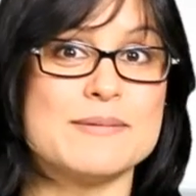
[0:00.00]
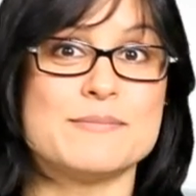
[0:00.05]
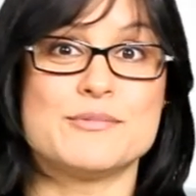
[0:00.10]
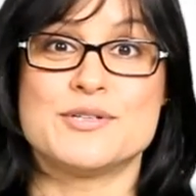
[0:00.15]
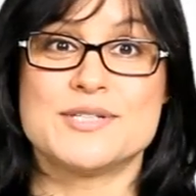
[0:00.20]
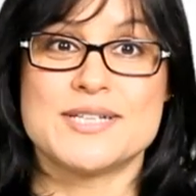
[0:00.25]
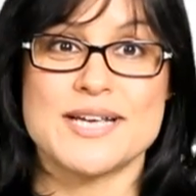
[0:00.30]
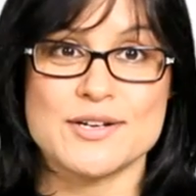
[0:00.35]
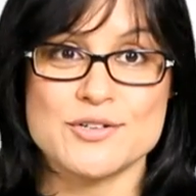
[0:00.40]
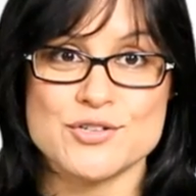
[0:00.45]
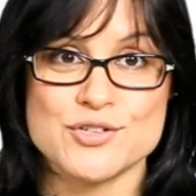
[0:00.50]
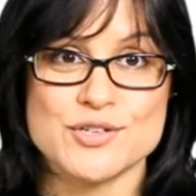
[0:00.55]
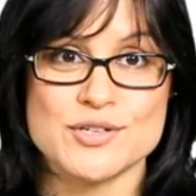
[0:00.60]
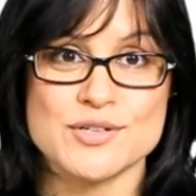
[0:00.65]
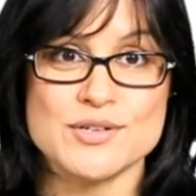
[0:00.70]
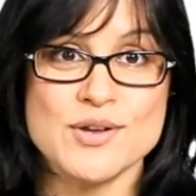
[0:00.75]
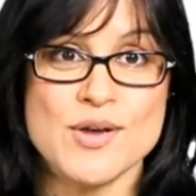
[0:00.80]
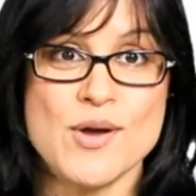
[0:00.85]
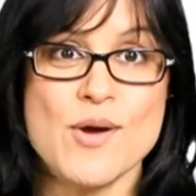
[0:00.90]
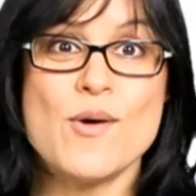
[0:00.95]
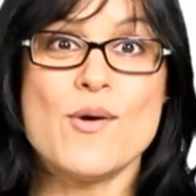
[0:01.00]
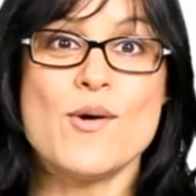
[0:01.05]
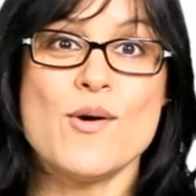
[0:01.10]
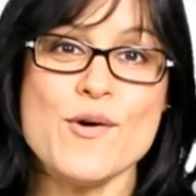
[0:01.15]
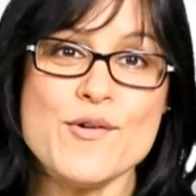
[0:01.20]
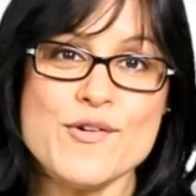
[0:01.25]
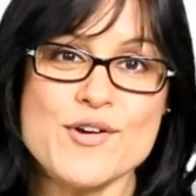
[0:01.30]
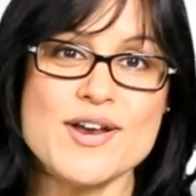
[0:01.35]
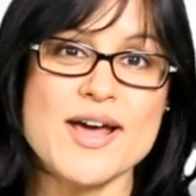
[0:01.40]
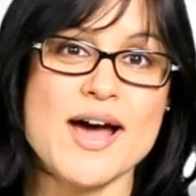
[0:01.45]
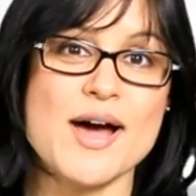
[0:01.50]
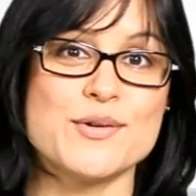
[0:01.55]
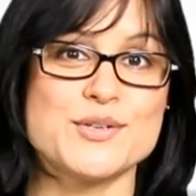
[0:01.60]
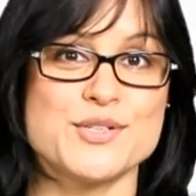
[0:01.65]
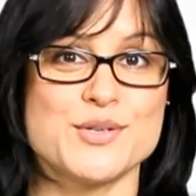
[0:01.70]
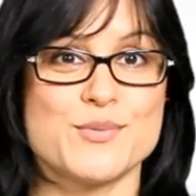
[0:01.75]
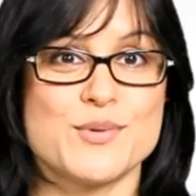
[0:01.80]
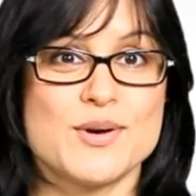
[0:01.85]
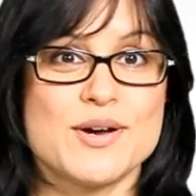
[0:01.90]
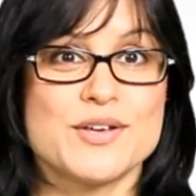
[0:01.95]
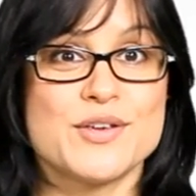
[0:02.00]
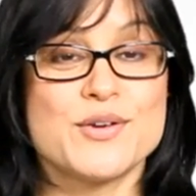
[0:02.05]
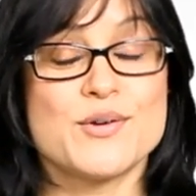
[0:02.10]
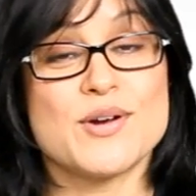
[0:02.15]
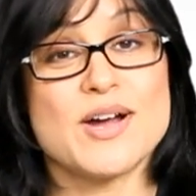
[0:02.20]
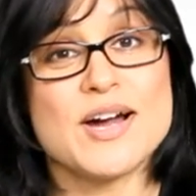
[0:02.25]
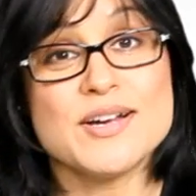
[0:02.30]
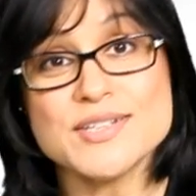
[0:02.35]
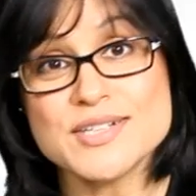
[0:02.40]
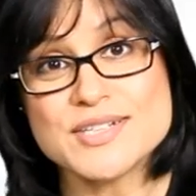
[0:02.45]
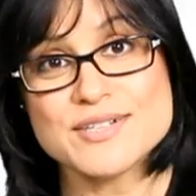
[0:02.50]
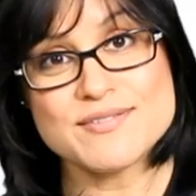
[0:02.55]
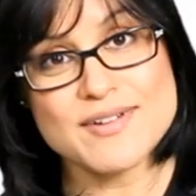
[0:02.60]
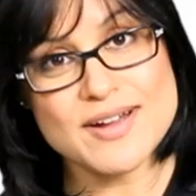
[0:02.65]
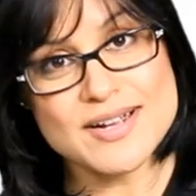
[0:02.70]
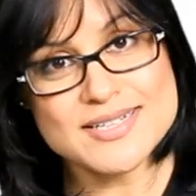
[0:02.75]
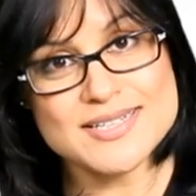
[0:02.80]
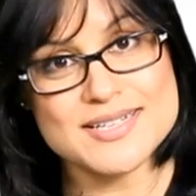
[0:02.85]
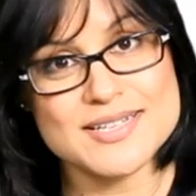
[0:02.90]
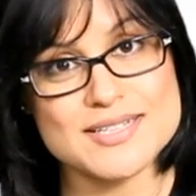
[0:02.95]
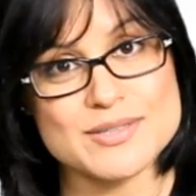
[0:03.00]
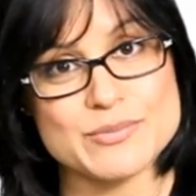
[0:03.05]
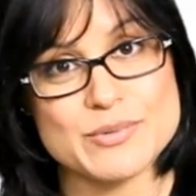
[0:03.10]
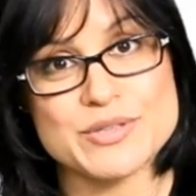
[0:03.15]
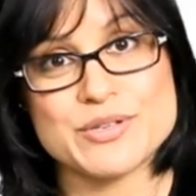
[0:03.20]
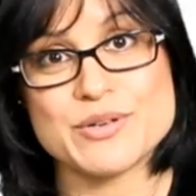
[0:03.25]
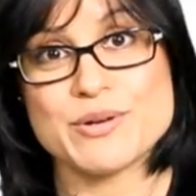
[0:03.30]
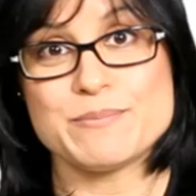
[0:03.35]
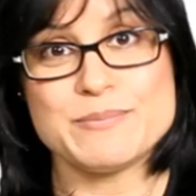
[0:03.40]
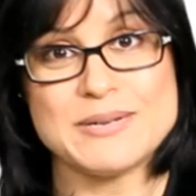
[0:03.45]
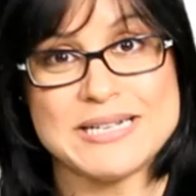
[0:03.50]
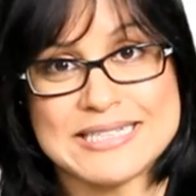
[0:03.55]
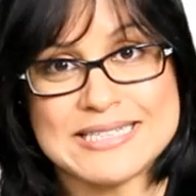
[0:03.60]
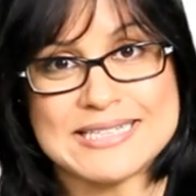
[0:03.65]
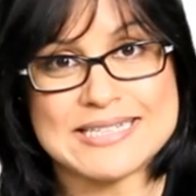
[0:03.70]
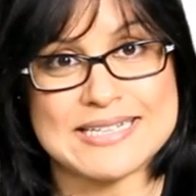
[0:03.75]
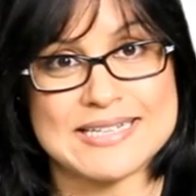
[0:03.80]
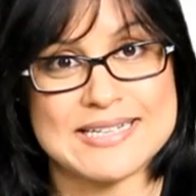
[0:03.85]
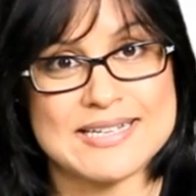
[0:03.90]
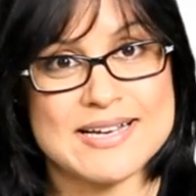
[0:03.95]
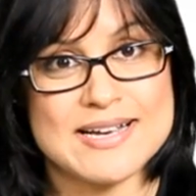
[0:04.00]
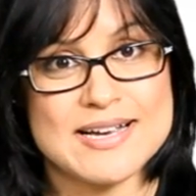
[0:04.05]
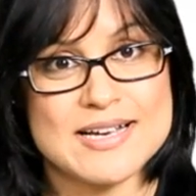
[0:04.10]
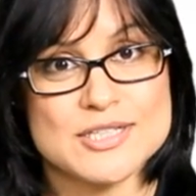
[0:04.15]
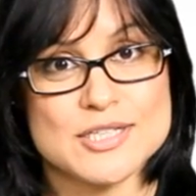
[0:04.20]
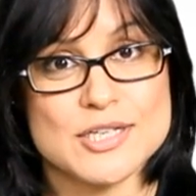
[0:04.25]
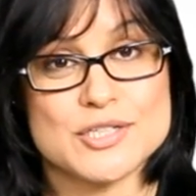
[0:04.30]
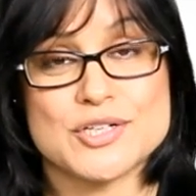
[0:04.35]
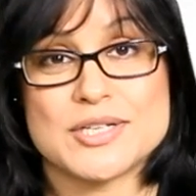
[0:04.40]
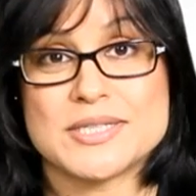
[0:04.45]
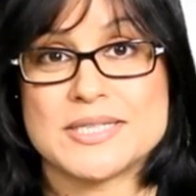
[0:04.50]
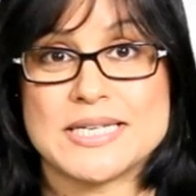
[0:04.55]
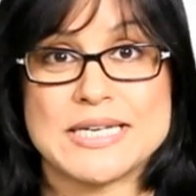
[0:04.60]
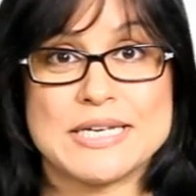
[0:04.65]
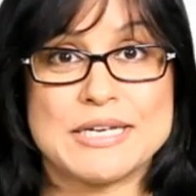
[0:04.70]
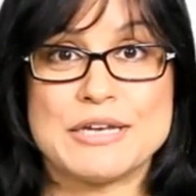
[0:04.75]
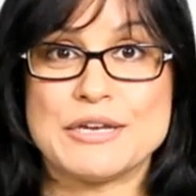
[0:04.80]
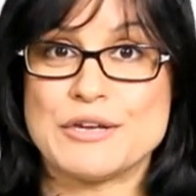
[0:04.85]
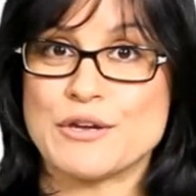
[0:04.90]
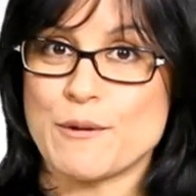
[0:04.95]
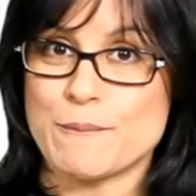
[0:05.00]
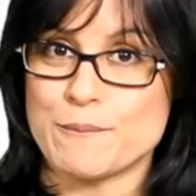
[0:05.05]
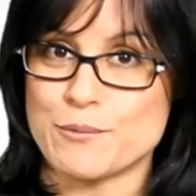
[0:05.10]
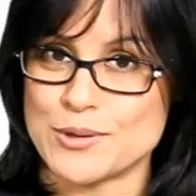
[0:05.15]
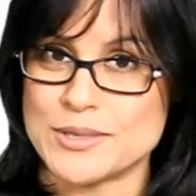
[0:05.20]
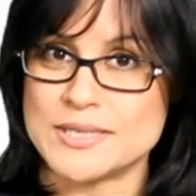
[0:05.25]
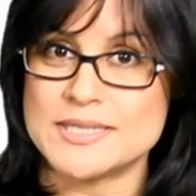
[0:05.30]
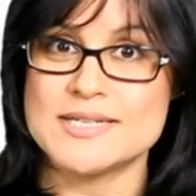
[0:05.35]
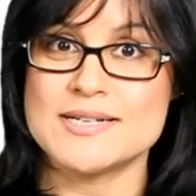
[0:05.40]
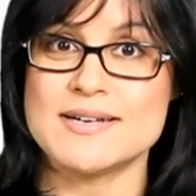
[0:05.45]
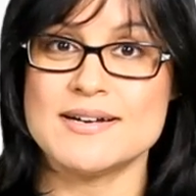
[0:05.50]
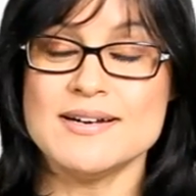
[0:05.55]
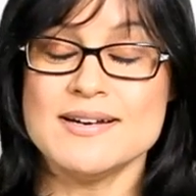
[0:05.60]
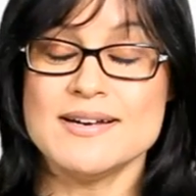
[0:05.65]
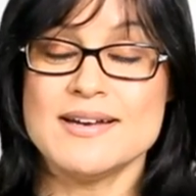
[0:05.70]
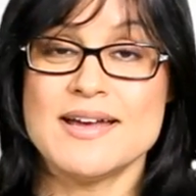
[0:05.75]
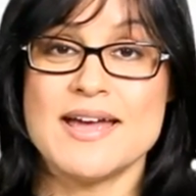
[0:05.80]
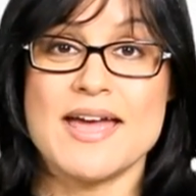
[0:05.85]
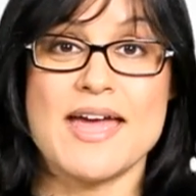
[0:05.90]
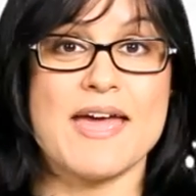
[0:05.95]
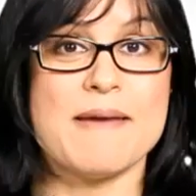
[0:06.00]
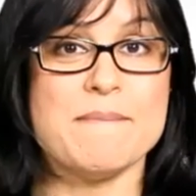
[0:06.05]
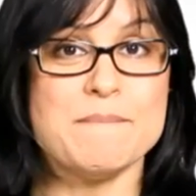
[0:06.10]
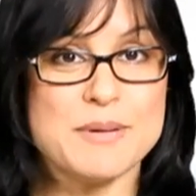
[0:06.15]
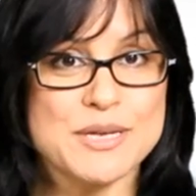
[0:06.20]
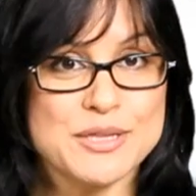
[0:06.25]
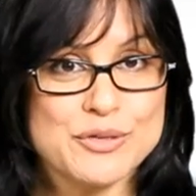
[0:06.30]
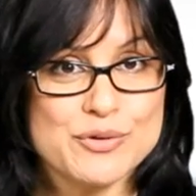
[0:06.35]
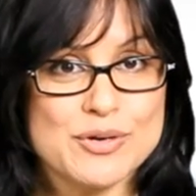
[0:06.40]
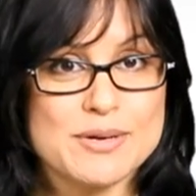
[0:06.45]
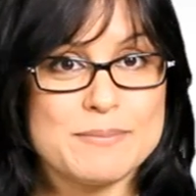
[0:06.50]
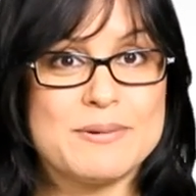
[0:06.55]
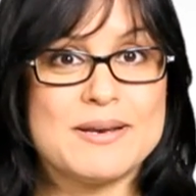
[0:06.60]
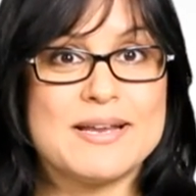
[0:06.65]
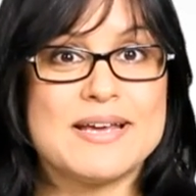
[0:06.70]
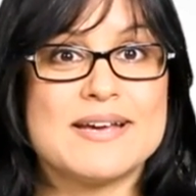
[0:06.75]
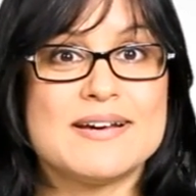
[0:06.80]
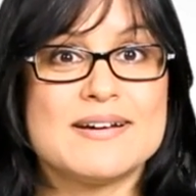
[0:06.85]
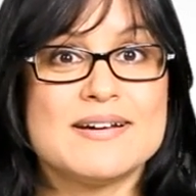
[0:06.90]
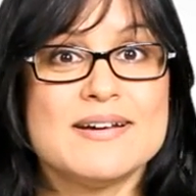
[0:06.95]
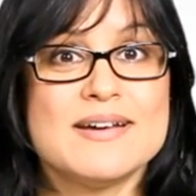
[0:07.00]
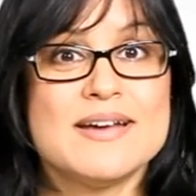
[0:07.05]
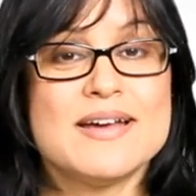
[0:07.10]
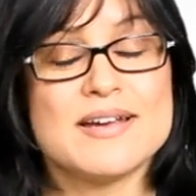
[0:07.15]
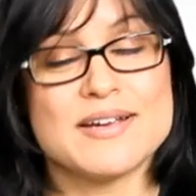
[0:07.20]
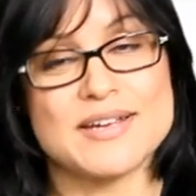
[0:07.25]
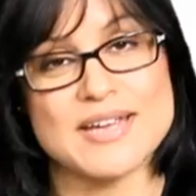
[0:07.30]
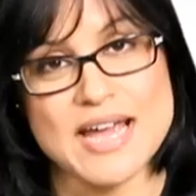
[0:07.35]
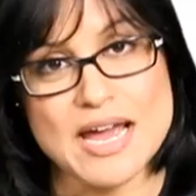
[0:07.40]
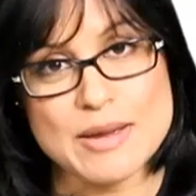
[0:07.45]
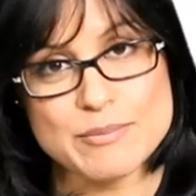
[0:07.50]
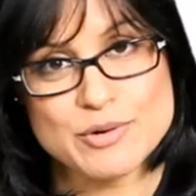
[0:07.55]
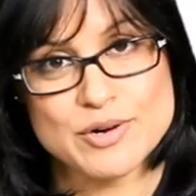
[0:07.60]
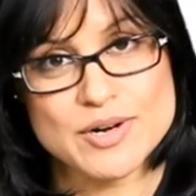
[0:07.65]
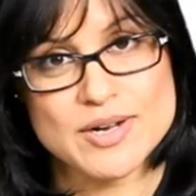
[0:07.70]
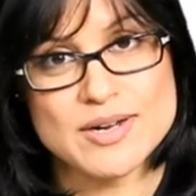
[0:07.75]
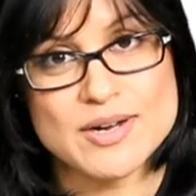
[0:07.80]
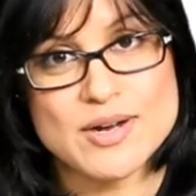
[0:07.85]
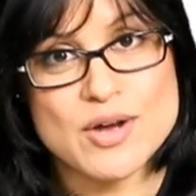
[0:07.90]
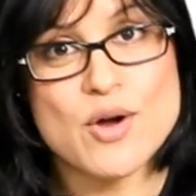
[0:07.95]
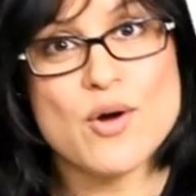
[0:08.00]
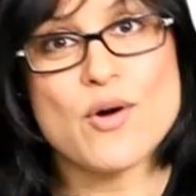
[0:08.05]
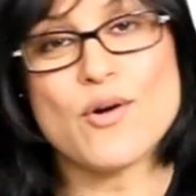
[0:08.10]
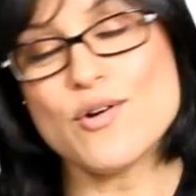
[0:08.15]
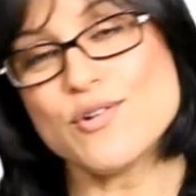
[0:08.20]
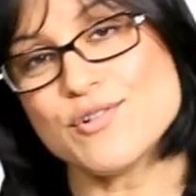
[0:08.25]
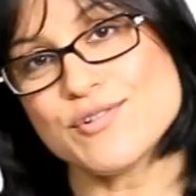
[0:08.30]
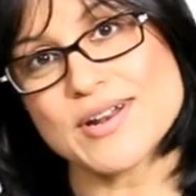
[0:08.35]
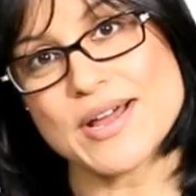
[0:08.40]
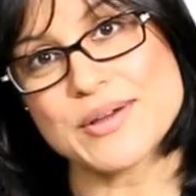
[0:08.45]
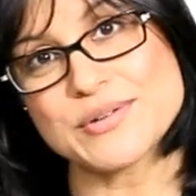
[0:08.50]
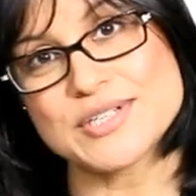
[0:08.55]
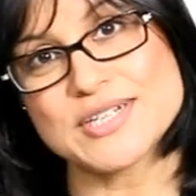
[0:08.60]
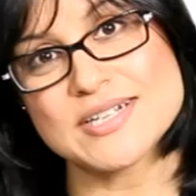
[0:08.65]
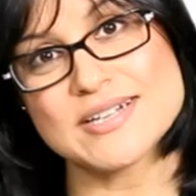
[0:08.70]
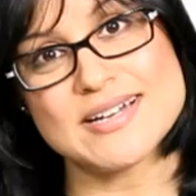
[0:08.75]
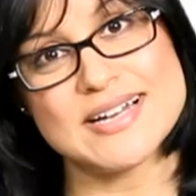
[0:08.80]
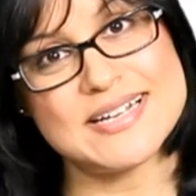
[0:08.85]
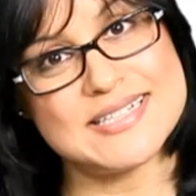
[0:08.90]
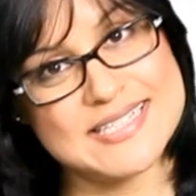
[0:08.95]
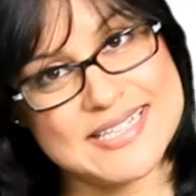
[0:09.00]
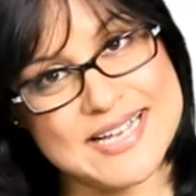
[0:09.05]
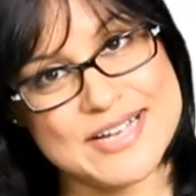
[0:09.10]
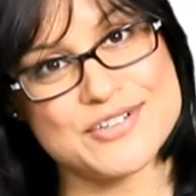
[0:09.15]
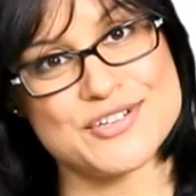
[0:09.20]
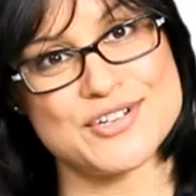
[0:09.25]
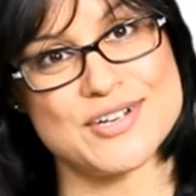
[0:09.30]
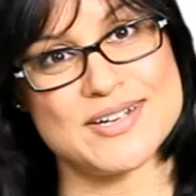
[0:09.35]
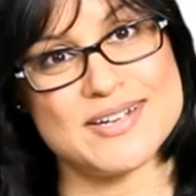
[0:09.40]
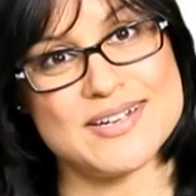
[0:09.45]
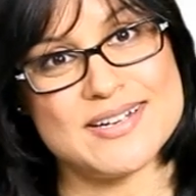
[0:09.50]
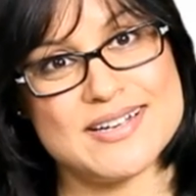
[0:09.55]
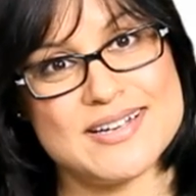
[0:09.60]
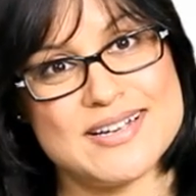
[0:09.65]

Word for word: protection, or on how to work your other devices with your PC, such as syncing your printer, MP3 player, camera, or router, etc.,